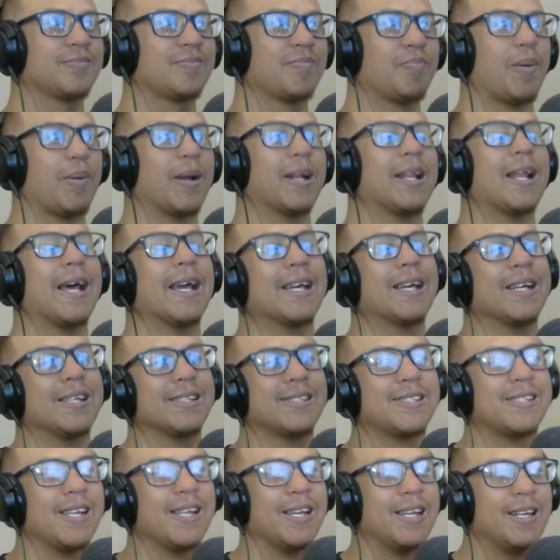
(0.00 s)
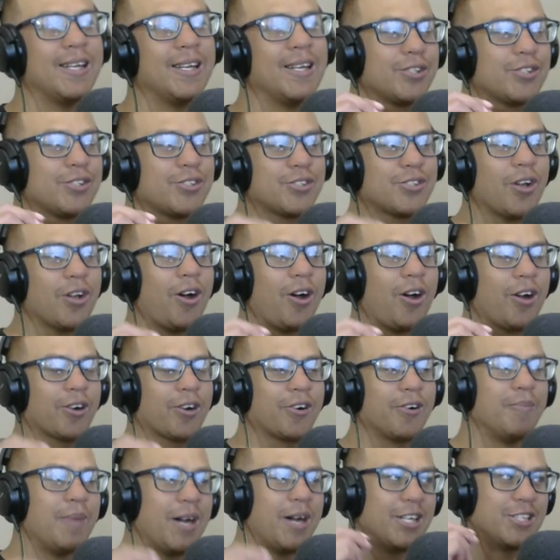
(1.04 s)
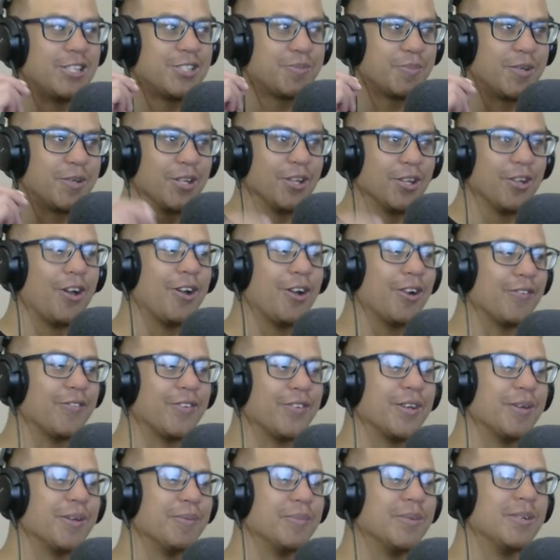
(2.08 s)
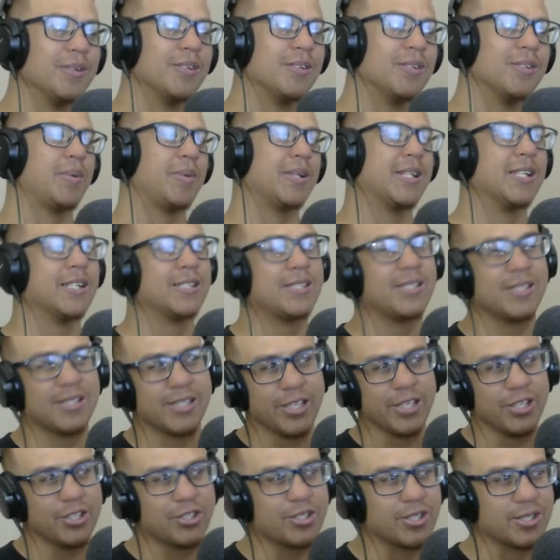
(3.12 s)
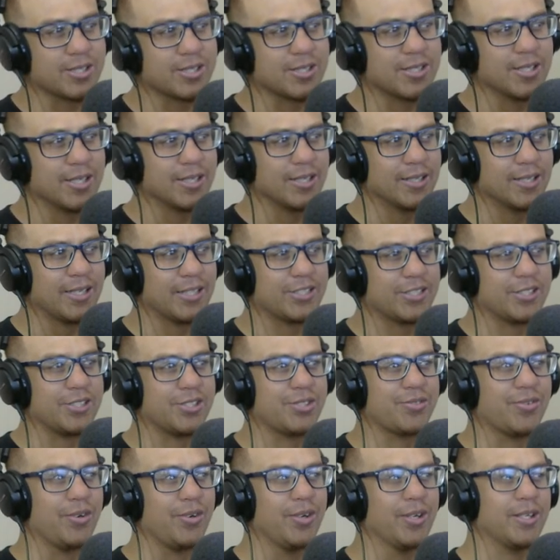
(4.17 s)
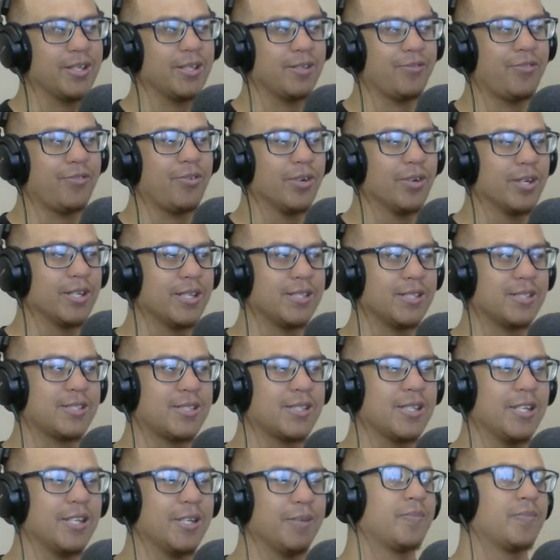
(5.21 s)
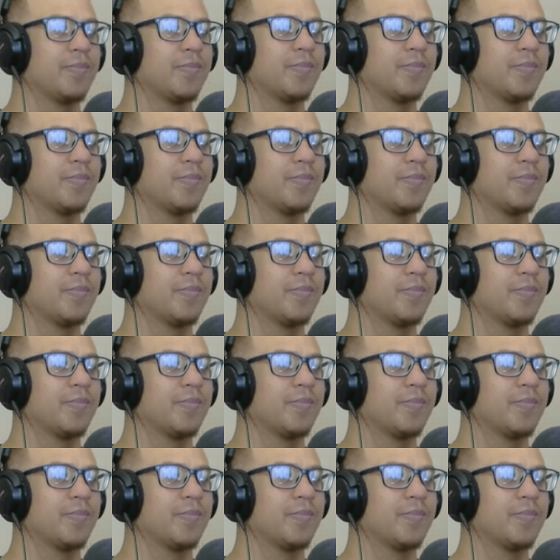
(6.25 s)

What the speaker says: But like I said, Stark reminds me a lot of him. But this is interesting that she's fallen asleep.